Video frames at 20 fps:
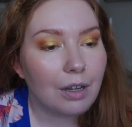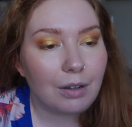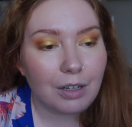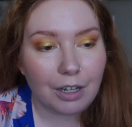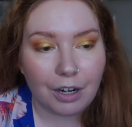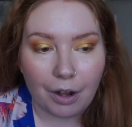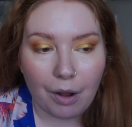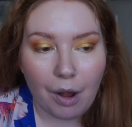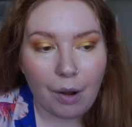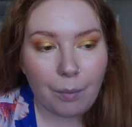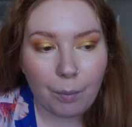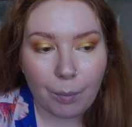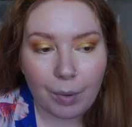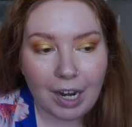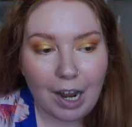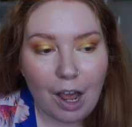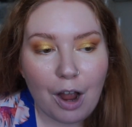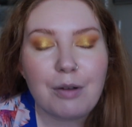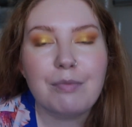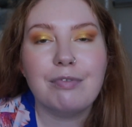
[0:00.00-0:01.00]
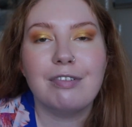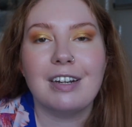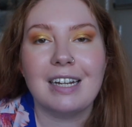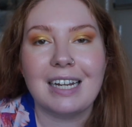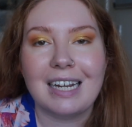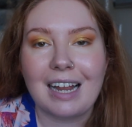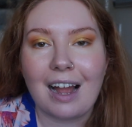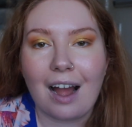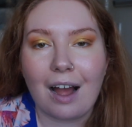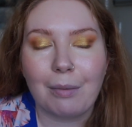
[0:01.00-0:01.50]
you know, will
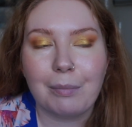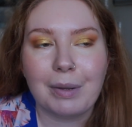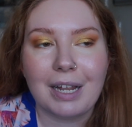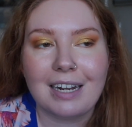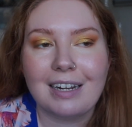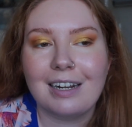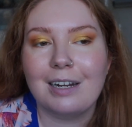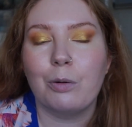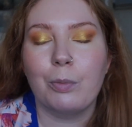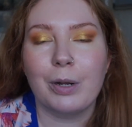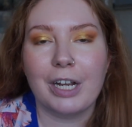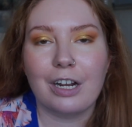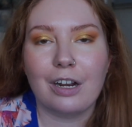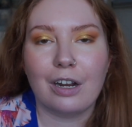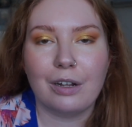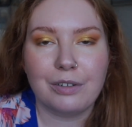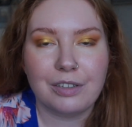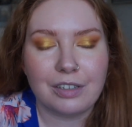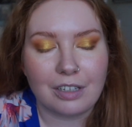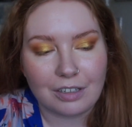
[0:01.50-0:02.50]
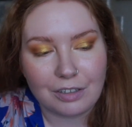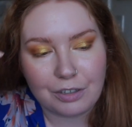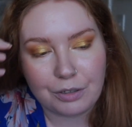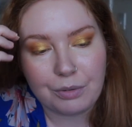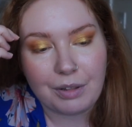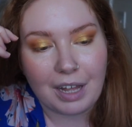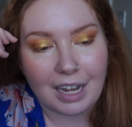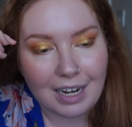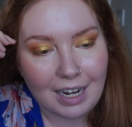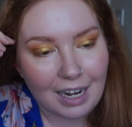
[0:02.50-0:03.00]
hopefully get a little bit closer to
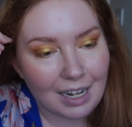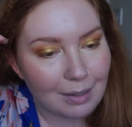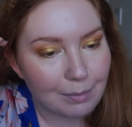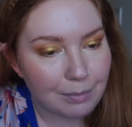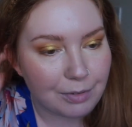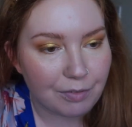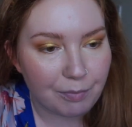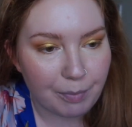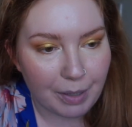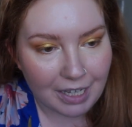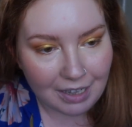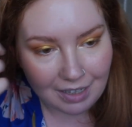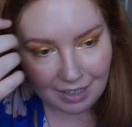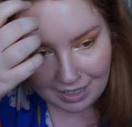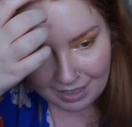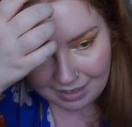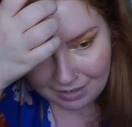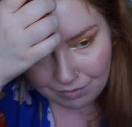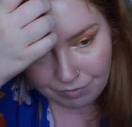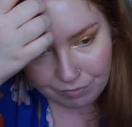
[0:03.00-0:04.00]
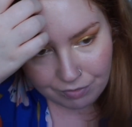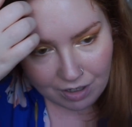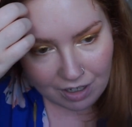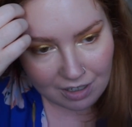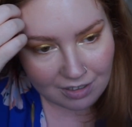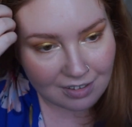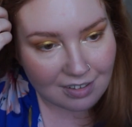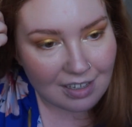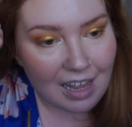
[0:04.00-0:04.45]
their claims of being the kings of France,